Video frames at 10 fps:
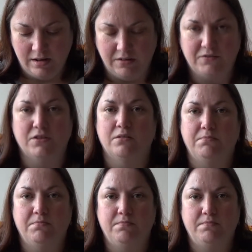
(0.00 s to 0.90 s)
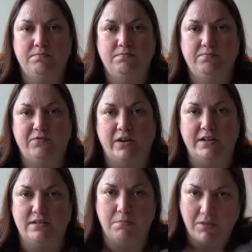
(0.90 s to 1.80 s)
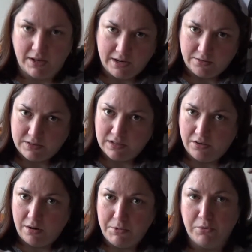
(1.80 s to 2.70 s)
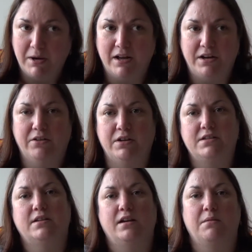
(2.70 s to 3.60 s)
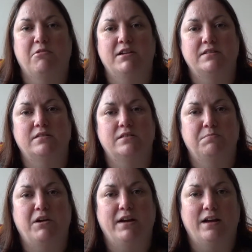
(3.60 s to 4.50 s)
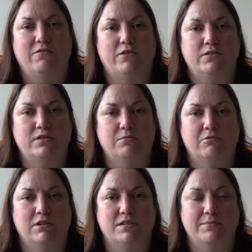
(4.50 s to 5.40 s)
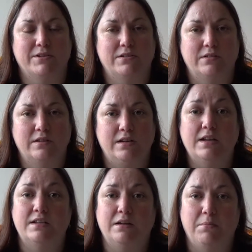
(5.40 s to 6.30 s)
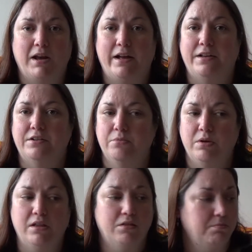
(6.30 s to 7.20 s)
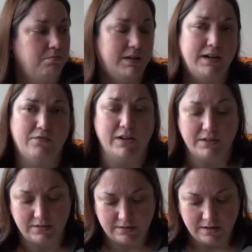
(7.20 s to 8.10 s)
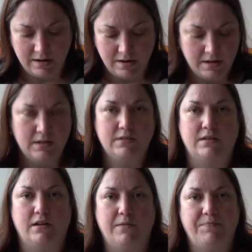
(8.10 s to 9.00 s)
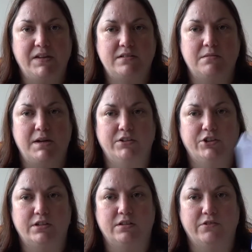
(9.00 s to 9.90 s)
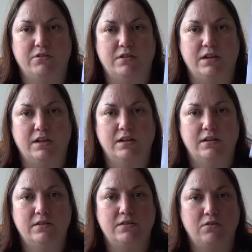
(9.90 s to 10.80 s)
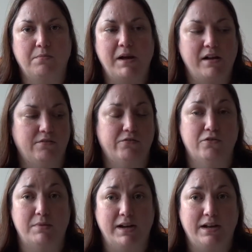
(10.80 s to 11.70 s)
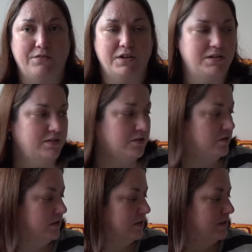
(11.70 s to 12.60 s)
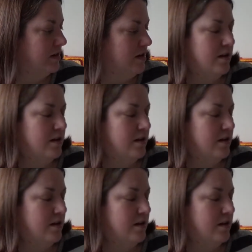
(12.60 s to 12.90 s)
have to find something else. So I'm not planning on knitting any presents, but I have got some Christmas knitting planned with my advents. So as I mentioned, I've got the sock pattern for my advent socks.